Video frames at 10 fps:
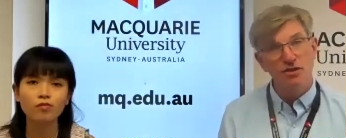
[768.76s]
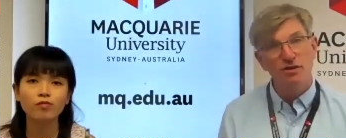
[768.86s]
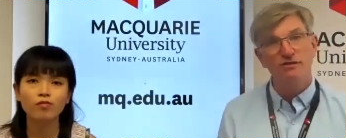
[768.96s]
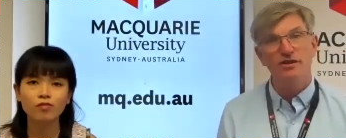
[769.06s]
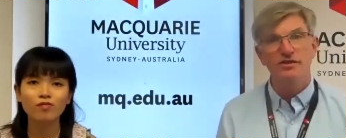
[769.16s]

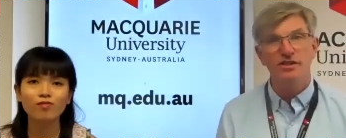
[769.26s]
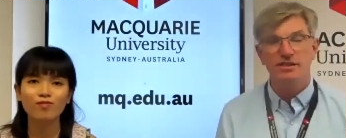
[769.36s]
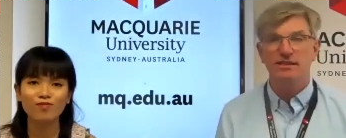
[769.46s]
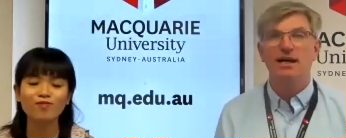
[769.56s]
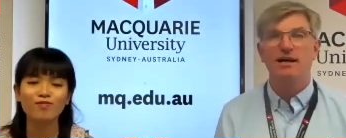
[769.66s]
Speaker 1: universities
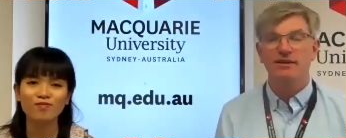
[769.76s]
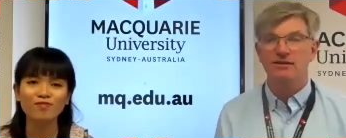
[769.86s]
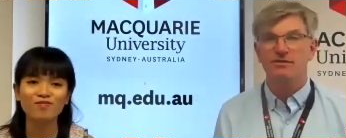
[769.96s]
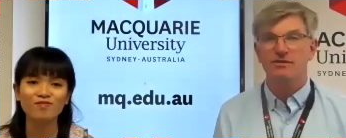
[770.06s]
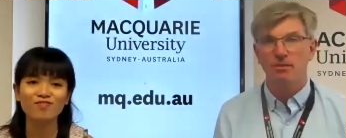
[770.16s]
are
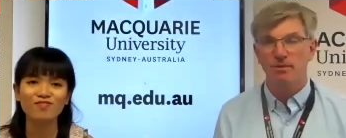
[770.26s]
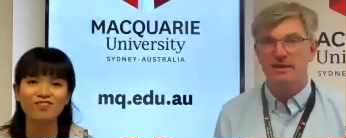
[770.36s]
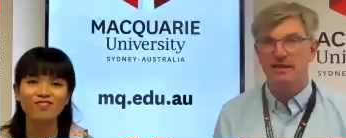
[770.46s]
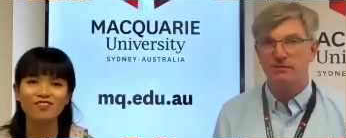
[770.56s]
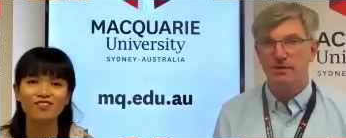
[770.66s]
targets of cyber
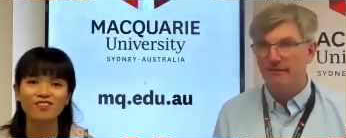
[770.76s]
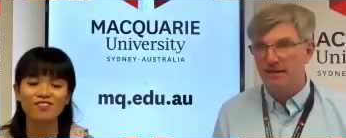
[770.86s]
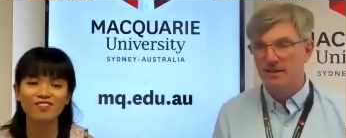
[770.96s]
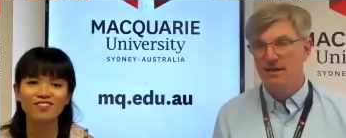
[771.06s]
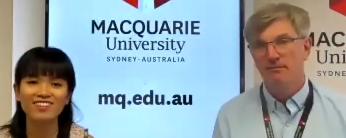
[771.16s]
attacks. We have a
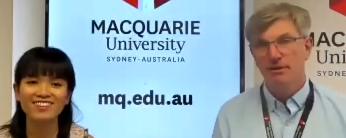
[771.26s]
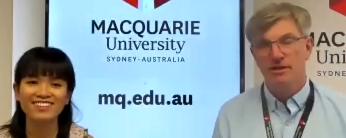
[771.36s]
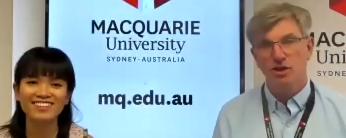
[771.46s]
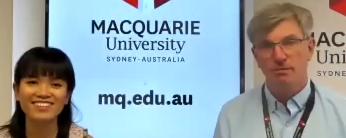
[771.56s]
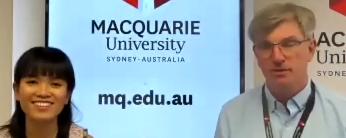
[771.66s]
big
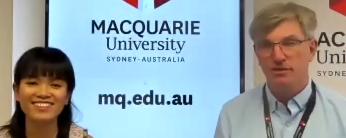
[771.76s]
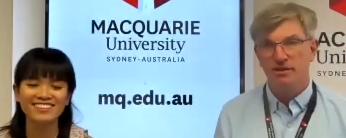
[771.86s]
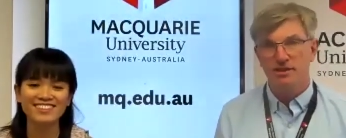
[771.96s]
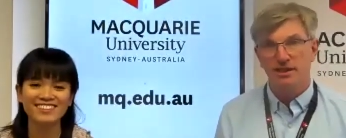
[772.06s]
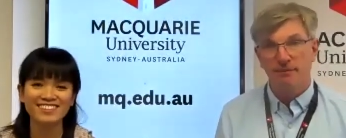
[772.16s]

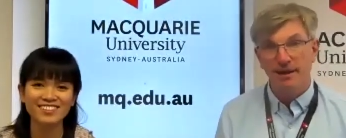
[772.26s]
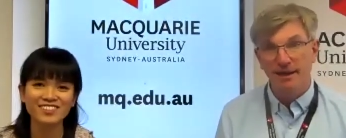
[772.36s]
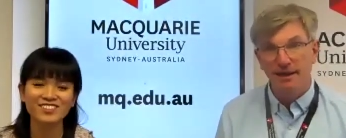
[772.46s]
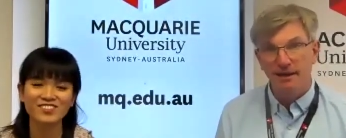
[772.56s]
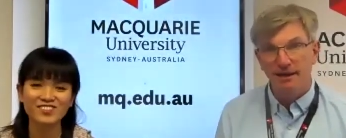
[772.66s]
cybersecurity team
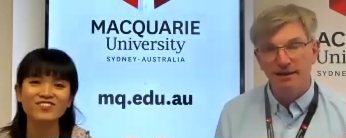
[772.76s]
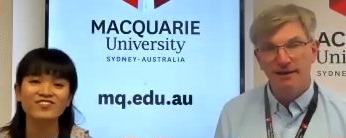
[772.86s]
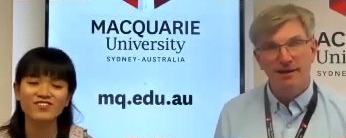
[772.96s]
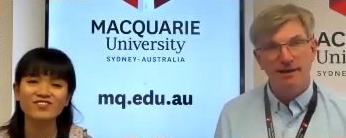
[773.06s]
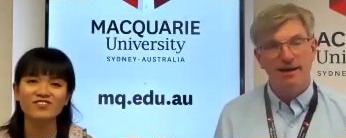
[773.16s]
here,
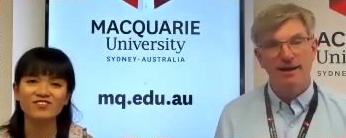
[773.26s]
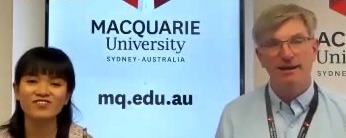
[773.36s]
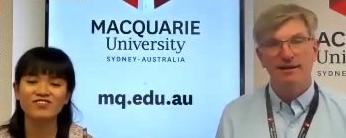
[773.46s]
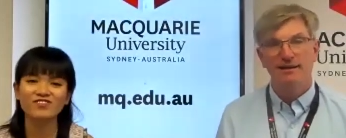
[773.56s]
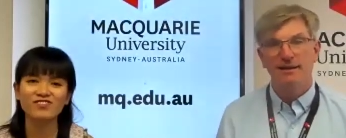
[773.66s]

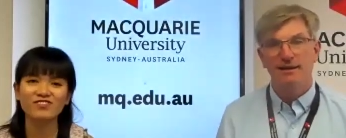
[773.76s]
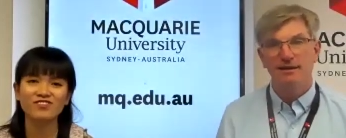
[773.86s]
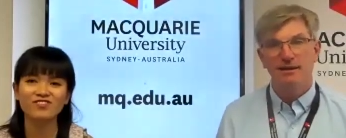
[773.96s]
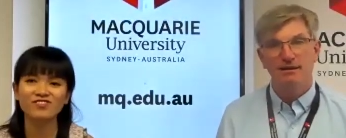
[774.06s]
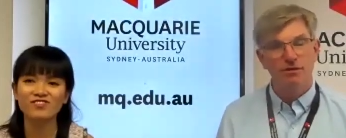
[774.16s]
and
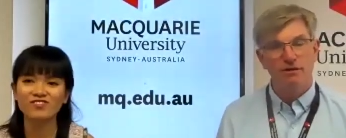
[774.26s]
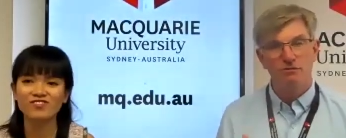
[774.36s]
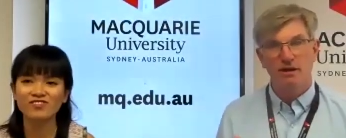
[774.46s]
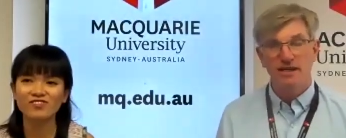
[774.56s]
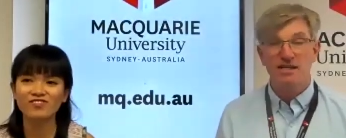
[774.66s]

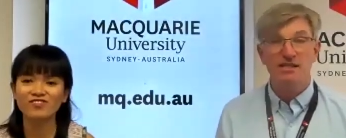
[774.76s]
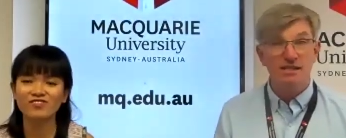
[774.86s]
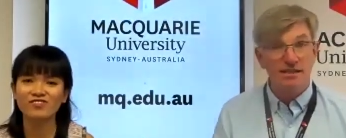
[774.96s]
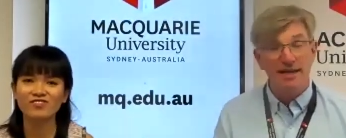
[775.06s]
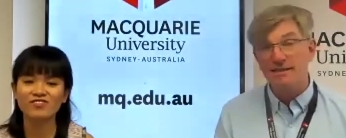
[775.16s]
nation
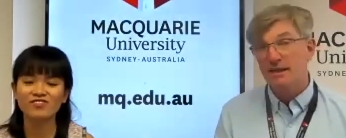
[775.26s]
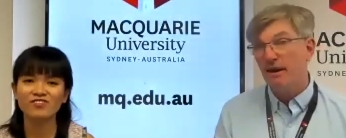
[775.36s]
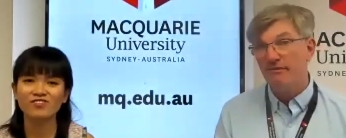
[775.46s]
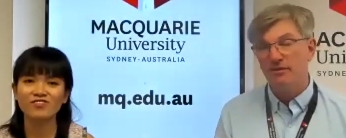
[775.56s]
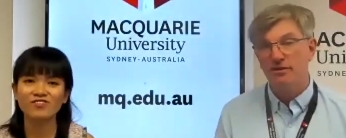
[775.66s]
states come
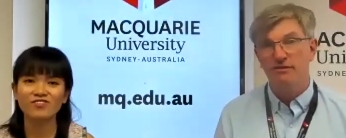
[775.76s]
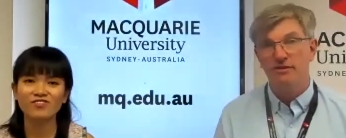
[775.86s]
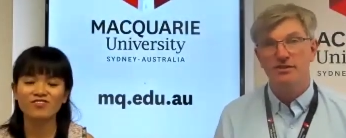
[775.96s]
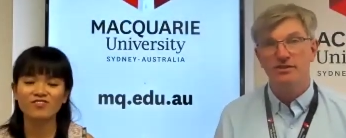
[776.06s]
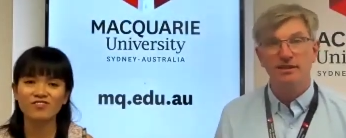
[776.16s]
after
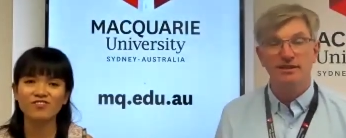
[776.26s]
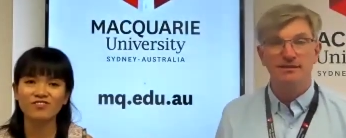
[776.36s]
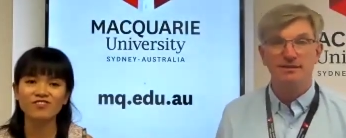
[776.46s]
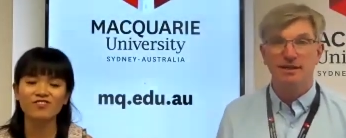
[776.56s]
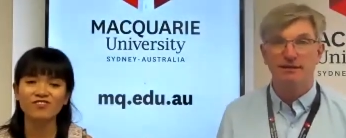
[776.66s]

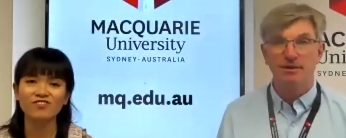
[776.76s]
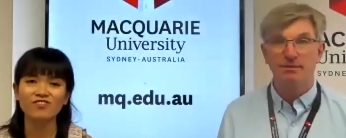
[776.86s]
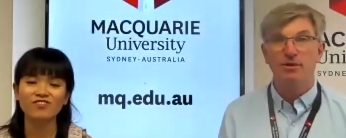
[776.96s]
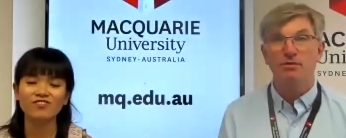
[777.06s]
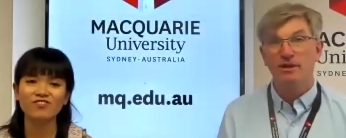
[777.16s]
universities.
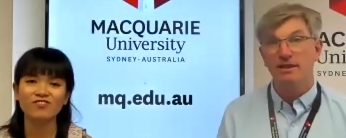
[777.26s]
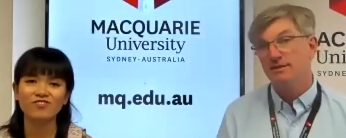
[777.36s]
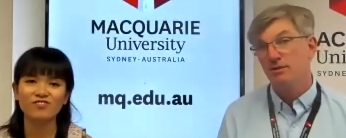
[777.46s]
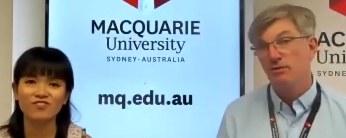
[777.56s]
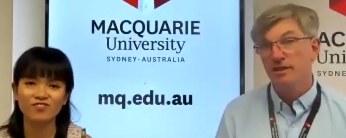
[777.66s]
People that want to
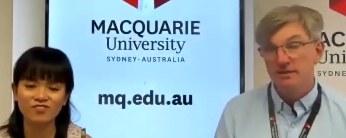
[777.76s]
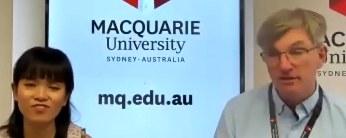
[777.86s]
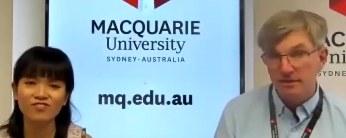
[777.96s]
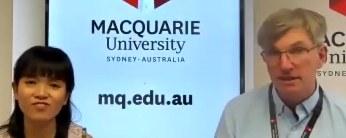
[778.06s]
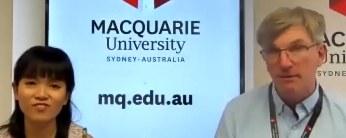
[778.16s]
steal
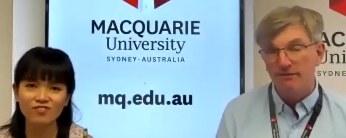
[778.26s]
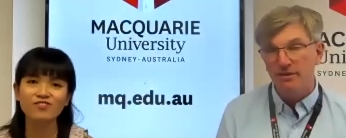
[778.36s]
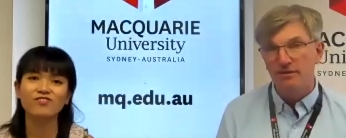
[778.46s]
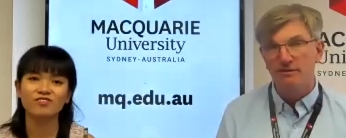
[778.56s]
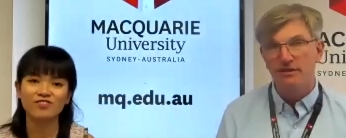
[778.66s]
research come
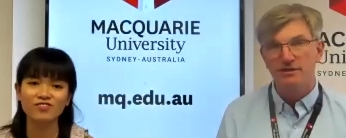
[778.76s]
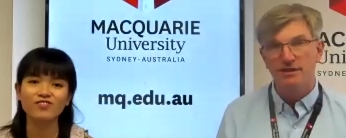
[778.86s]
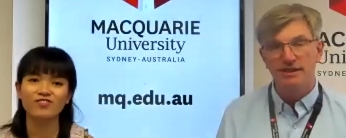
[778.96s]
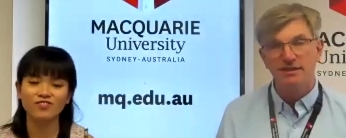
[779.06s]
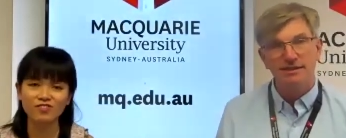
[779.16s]
after
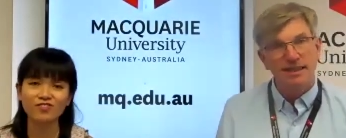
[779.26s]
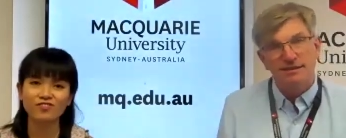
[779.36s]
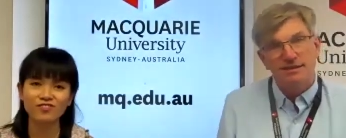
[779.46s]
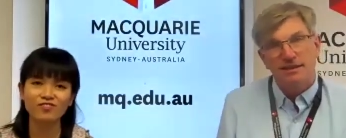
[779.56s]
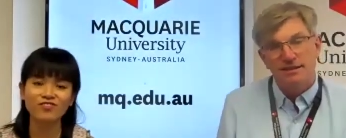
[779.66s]
universities. That's
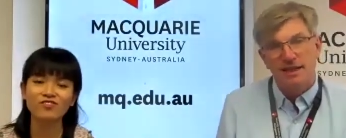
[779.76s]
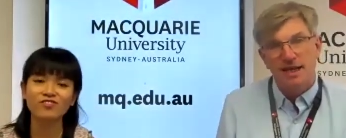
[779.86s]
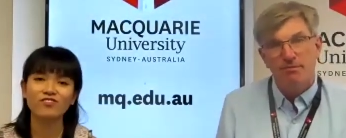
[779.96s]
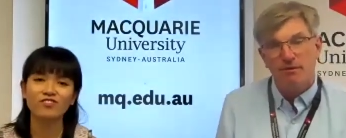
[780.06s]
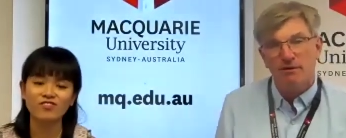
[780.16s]
just an
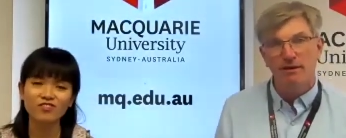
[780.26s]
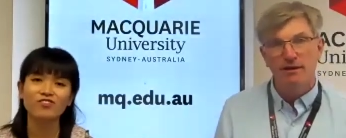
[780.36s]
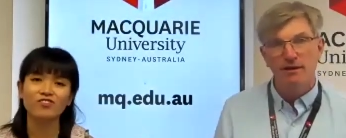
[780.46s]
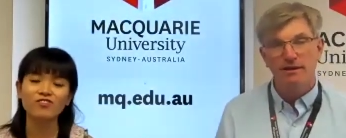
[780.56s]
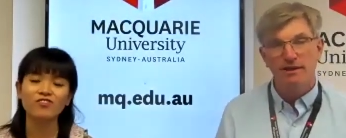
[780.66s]
example.
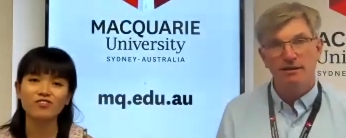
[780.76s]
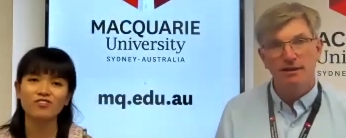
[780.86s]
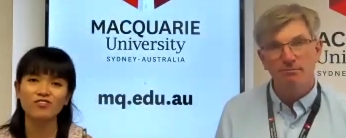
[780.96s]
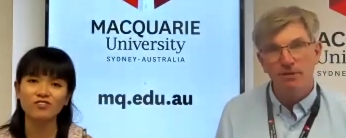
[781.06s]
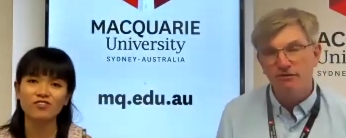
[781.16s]

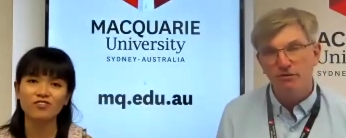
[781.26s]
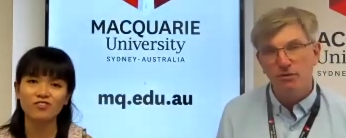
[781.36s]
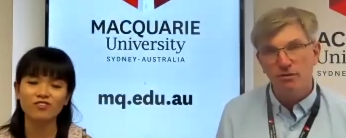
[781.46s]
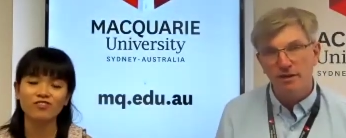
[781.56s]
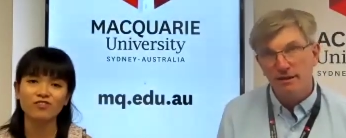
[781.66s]

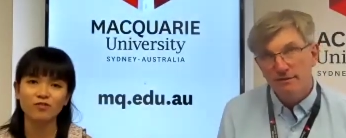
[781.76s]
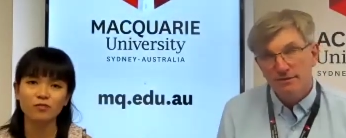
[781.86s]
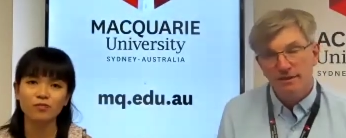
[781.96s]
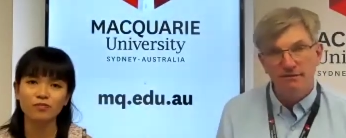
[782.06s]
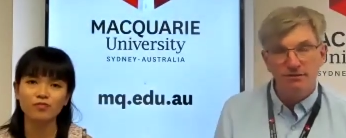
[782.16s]
Before
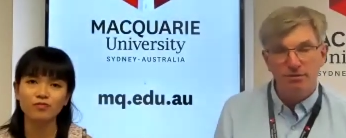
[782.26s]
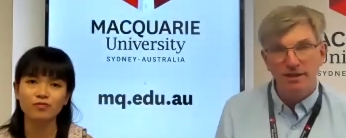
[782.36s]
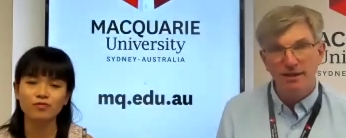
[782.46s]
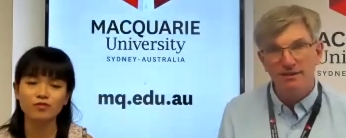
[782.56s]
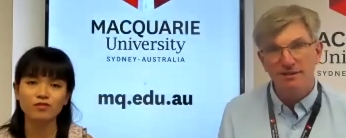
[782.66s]

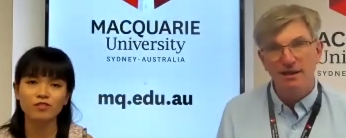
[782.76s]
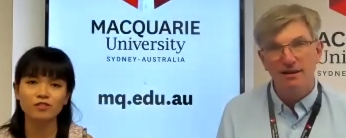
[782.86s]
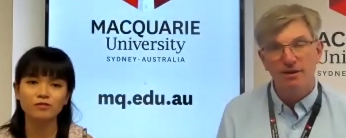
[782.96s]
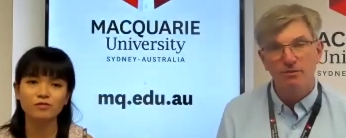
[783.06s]
20 years ago, there